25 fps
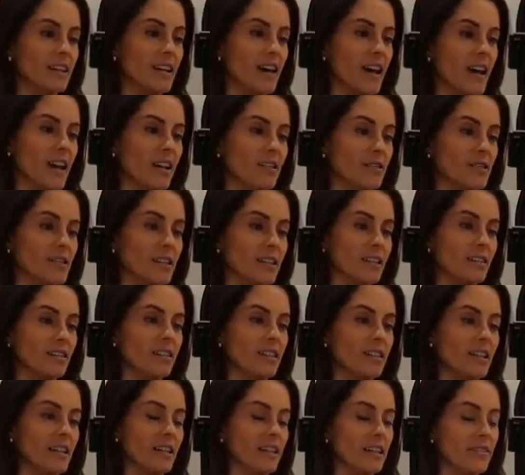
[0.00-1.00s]
the house and
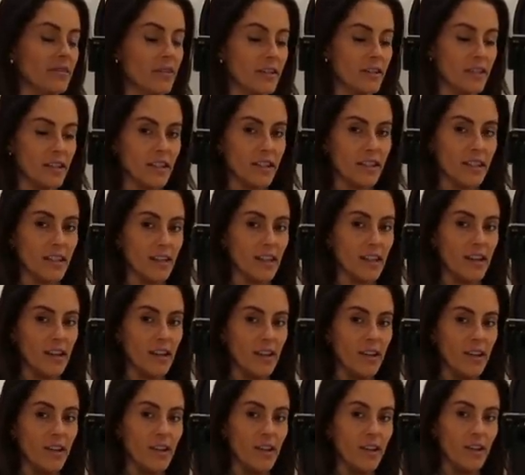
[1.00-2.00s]
cleaning everything
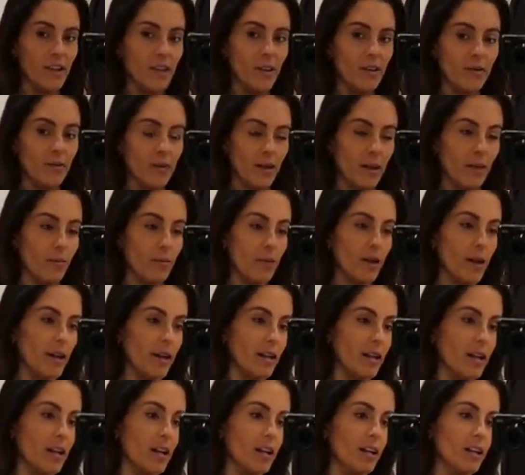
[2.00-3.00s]
when I'm
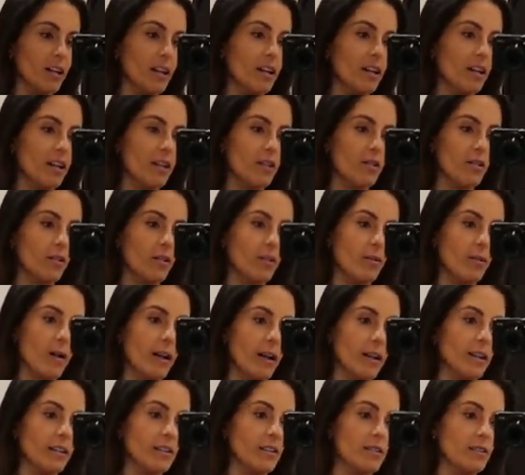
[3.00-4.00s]
wearing her. I don't know
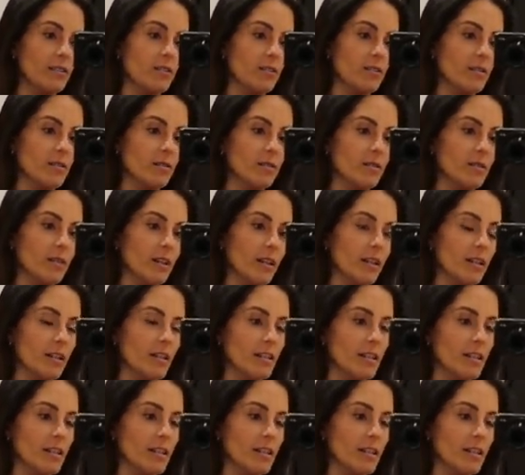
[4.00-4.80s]
why, it's just like the